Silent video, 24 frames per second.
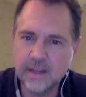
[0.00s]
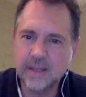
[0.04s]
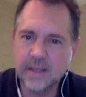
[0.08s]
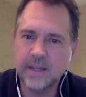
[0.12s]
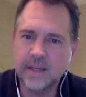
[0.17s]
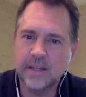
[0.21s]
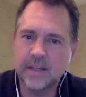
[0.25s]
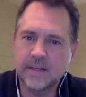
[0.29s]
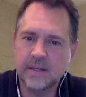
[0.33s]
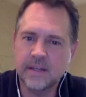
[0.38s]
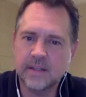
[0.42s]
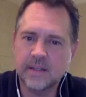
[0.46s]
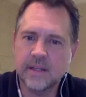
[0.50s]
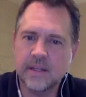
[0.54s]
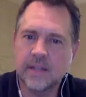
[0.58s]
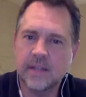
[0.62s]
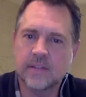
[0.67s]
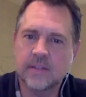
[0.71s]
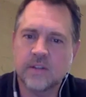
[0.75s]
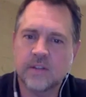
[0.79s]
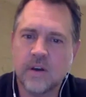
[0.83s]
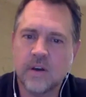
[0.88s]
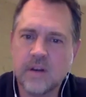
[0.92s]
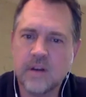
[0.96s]
and
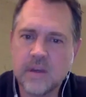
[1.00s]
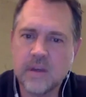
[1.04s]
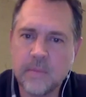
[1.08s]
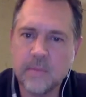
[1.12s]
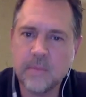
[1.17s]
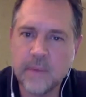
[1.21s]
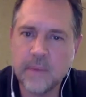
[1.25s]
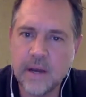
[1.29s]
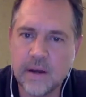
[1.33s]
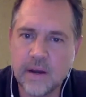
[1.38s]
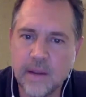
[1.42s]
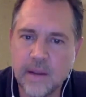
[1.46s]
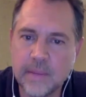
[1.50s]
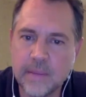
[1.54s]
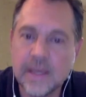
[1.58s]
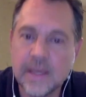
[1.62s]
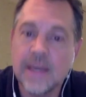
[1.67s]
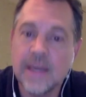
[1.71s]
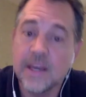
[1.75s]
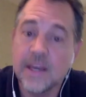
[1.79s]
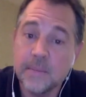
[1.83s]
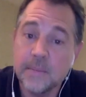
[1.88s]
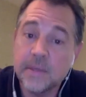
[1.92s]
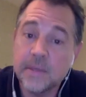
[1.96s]
and talk about. I mean,
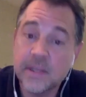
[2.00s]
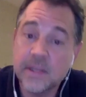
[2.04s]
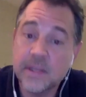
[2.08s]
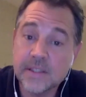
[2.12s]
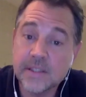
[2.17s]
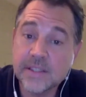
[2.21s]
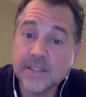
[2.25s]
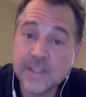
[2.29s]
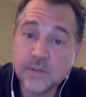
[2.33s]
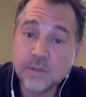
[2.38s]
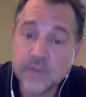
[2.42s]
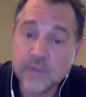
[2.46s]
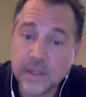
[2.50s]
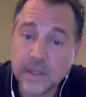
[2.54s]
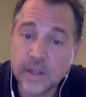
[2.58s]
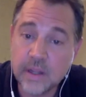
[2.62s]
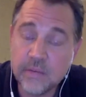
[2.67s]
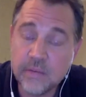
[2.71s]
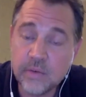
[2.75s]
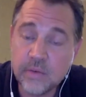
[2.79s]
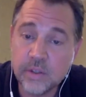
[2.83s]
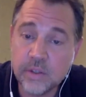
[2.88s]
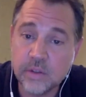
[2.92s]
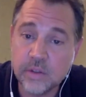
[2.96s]
because it's interesting. I
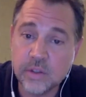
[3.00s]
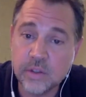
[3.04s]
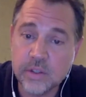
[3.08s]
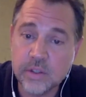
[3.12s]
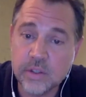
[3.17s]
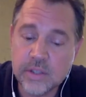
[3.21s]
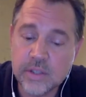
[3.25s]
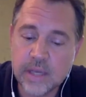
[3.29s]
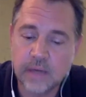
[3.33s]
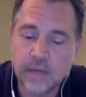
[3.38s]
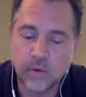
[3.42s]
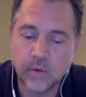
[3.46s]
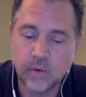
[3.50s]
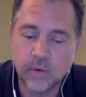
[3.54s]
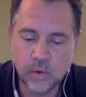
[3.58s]
love what you just said.